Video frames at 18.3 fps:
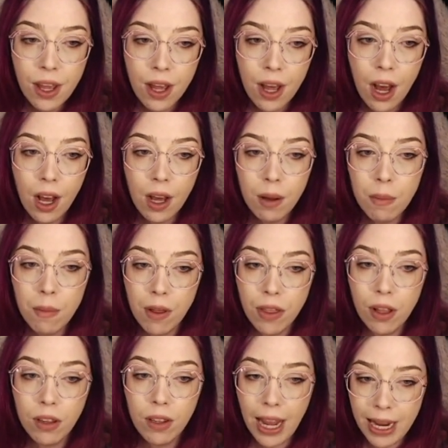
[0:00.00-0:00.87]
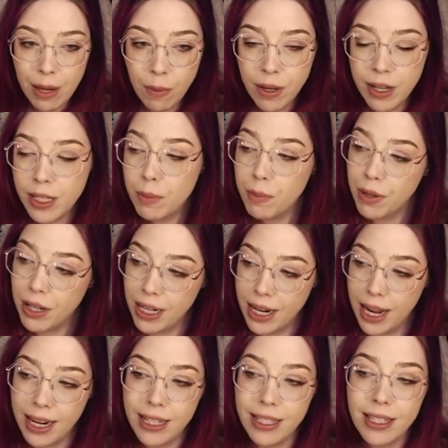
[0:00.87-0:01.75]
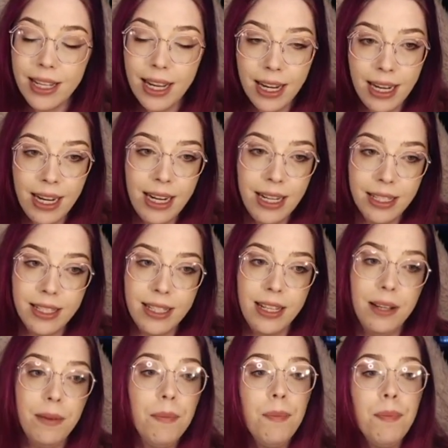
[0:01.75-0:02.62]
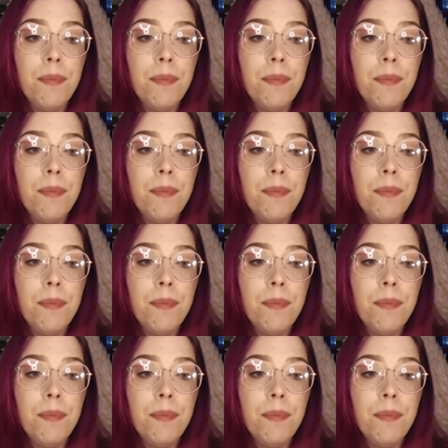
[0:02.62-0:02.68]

The light one is pretty nice and easy.